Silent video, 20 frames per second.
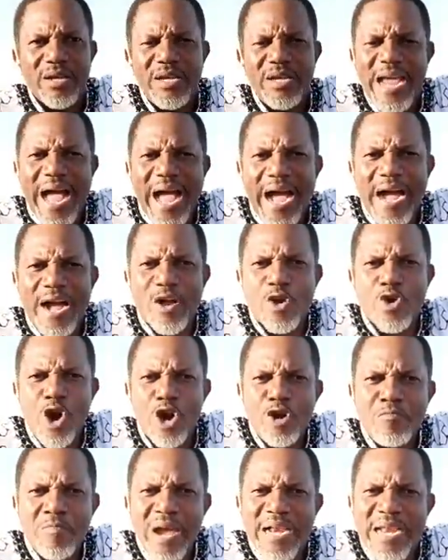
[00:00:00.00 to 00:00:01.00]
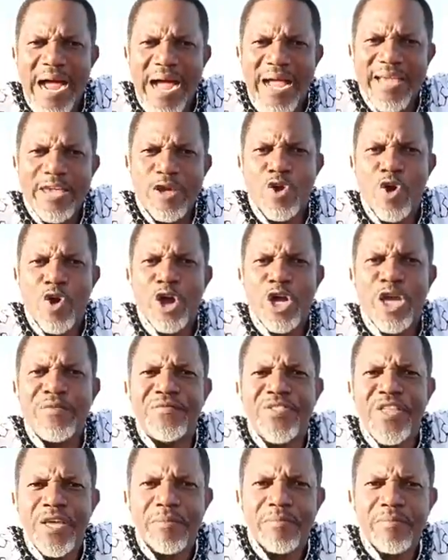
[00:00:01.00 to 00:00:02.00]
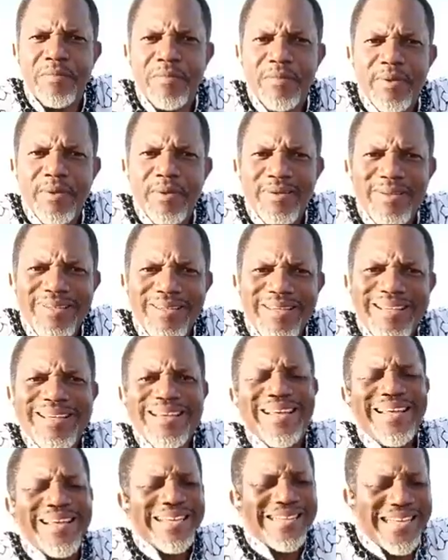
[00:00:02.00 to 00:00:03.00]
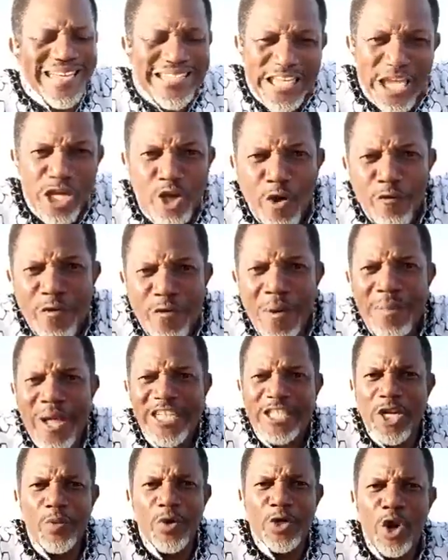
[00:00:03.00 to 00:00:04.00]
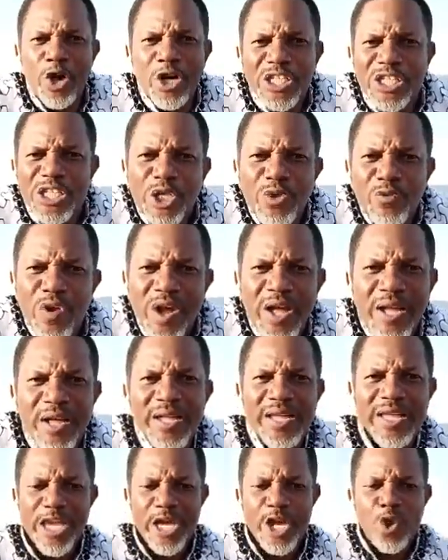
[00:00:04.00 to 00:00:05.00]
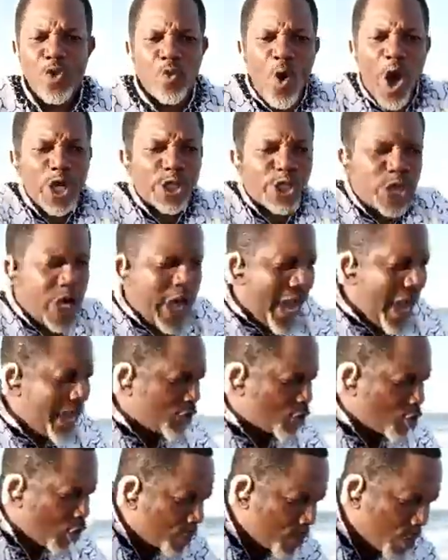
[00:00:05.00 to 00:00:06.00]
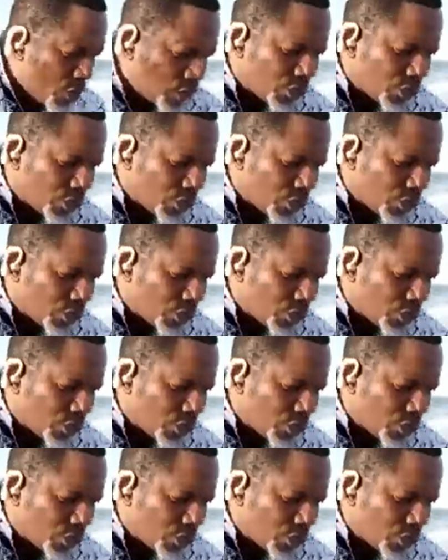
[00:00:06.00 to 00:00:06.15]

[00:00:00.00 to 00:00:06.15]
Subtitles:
their gold medal. He go give them. They still confirm and say we don't receive one. He wash his hand, come